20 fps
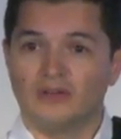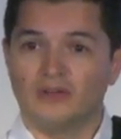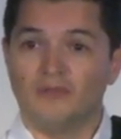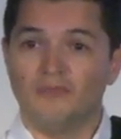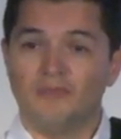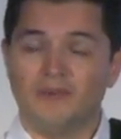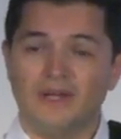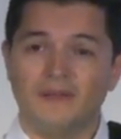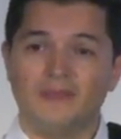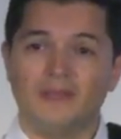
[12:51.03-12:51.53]

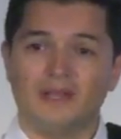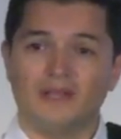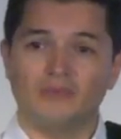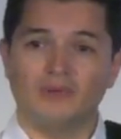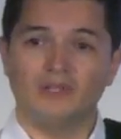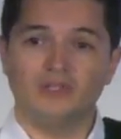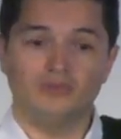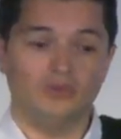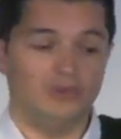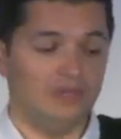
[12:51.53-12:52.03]
Compare
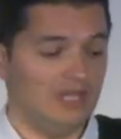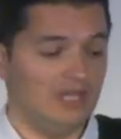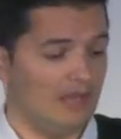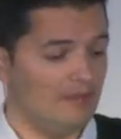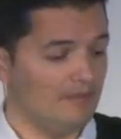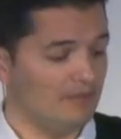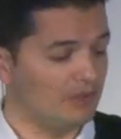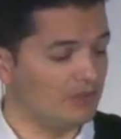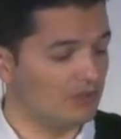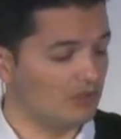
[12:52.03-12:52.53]
that one to
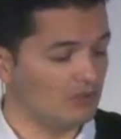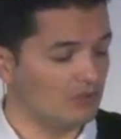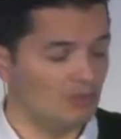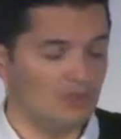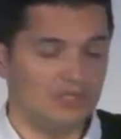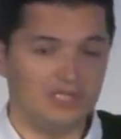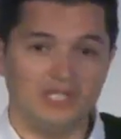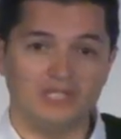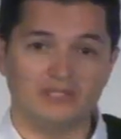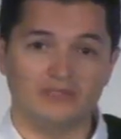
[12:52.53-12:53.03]
the emperor,
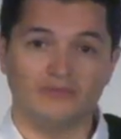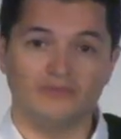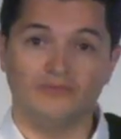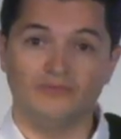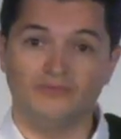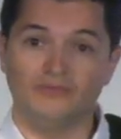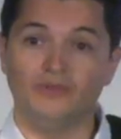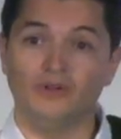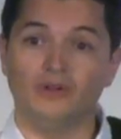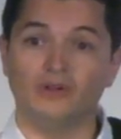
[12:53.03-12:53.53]
which is
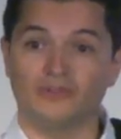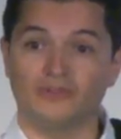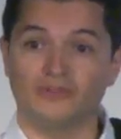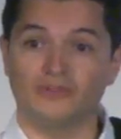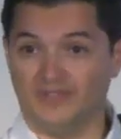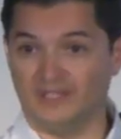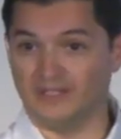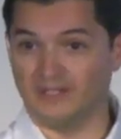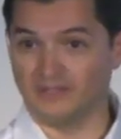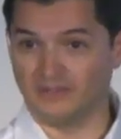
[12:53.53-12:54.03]
four
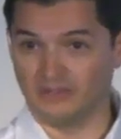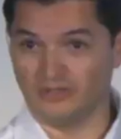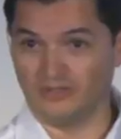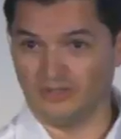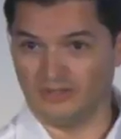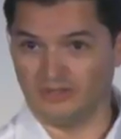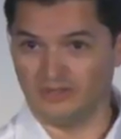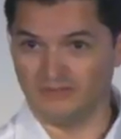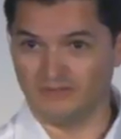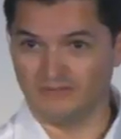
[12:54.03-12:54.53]
feet
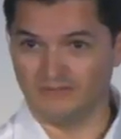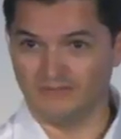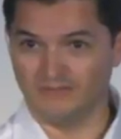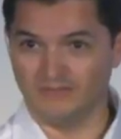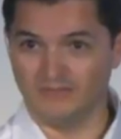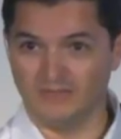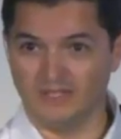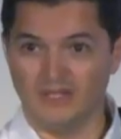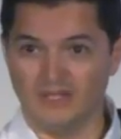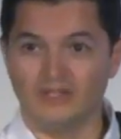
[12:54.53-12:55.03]
tall.
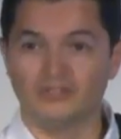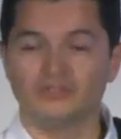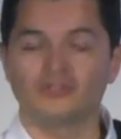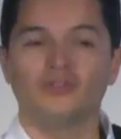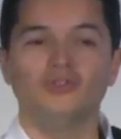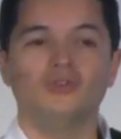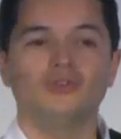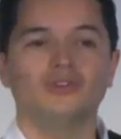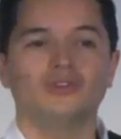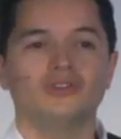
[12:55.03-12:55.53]
Hmm?
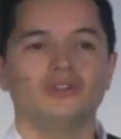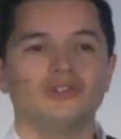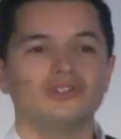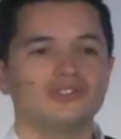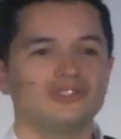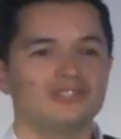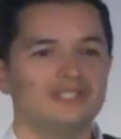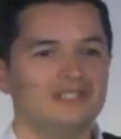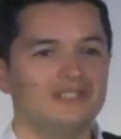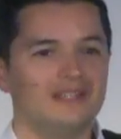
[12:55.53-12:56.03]
So you can
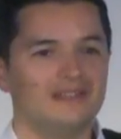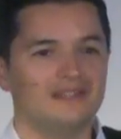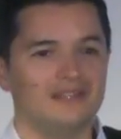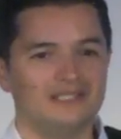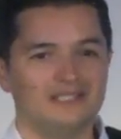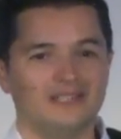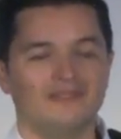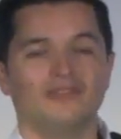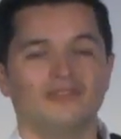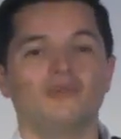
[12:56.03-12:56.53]
also see that
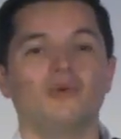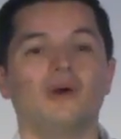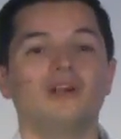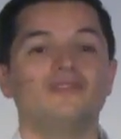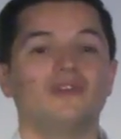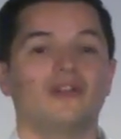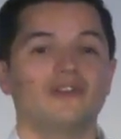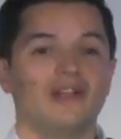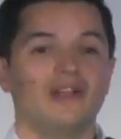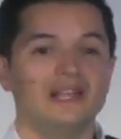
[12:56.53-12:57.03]
there is a
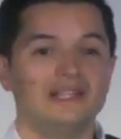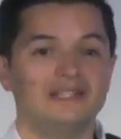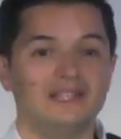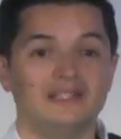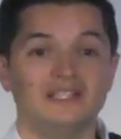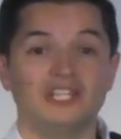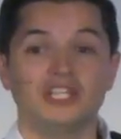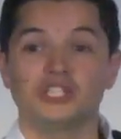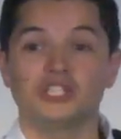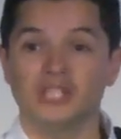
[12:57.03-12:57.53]
wide
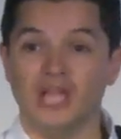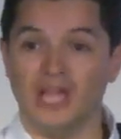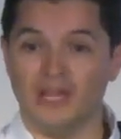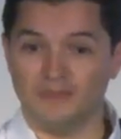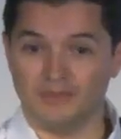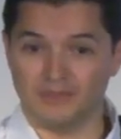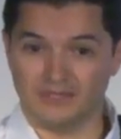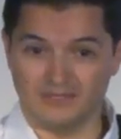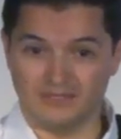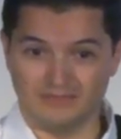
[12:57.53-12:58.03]
variety in the
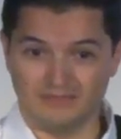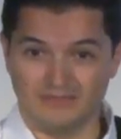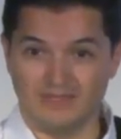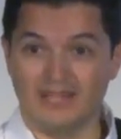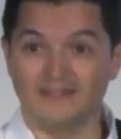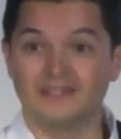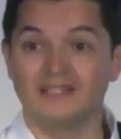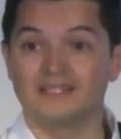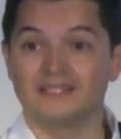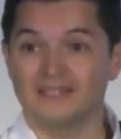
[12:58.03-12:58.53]
shapes
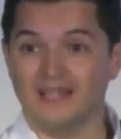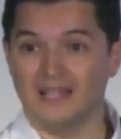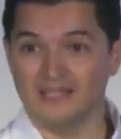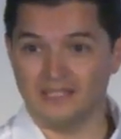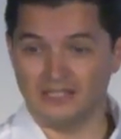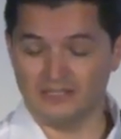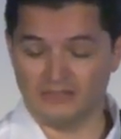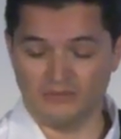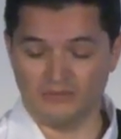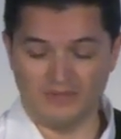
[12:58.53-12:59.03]
and the
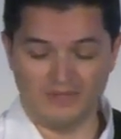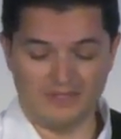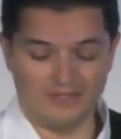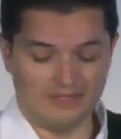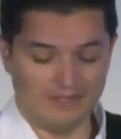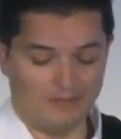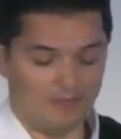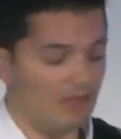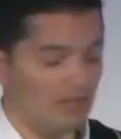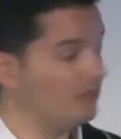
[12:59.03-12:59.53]
sizes
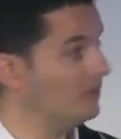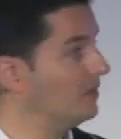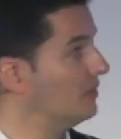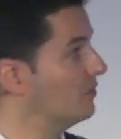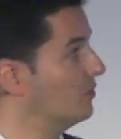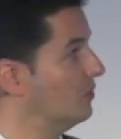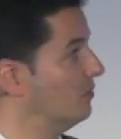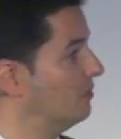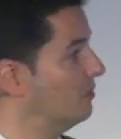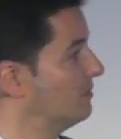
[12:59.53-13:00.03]
within the
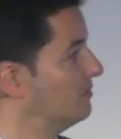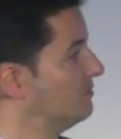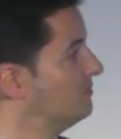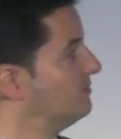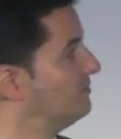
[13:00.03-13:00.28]
penguin group.